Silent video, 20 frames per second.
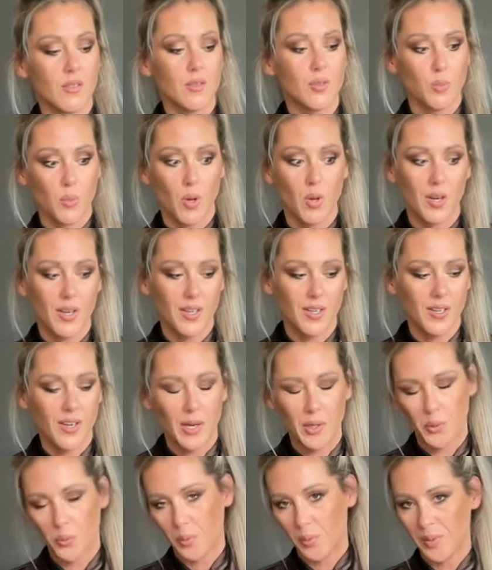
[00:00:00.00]
smaller
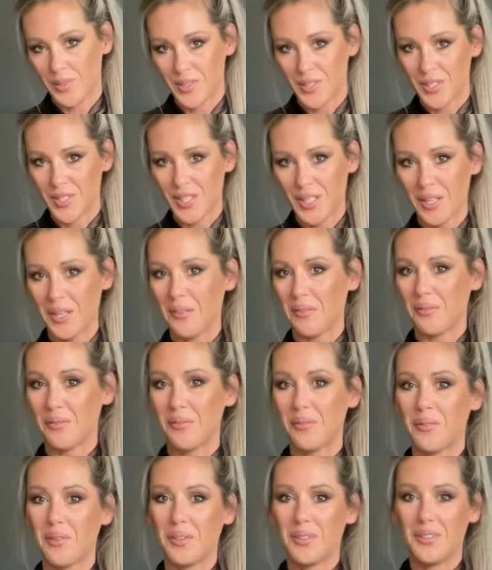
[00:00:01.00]
and we'll see if
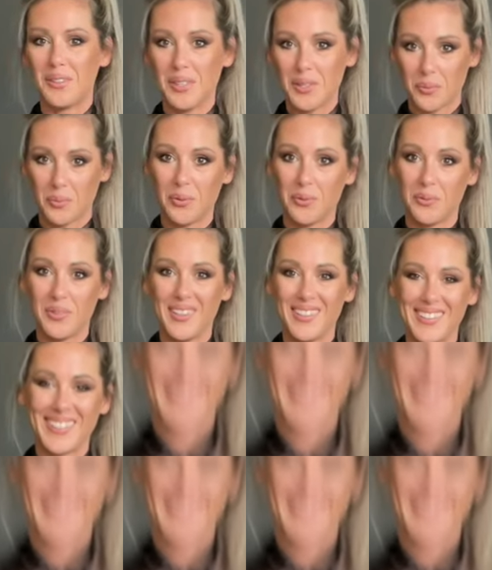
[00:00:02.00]
this will fit.